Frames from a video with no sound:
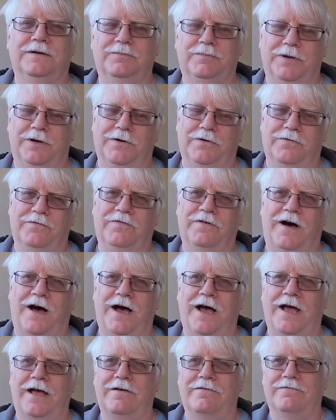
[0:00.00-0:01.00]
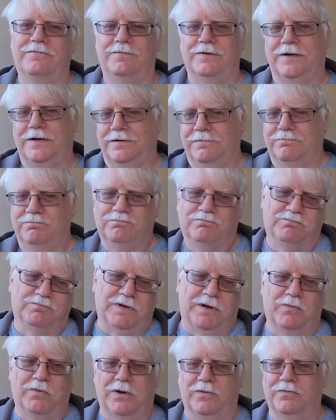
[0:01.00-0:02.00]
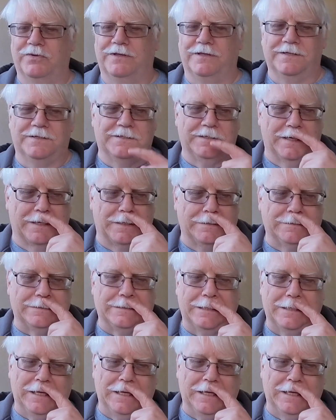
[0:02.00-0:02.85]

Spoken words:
but no 5, and I went with the 6.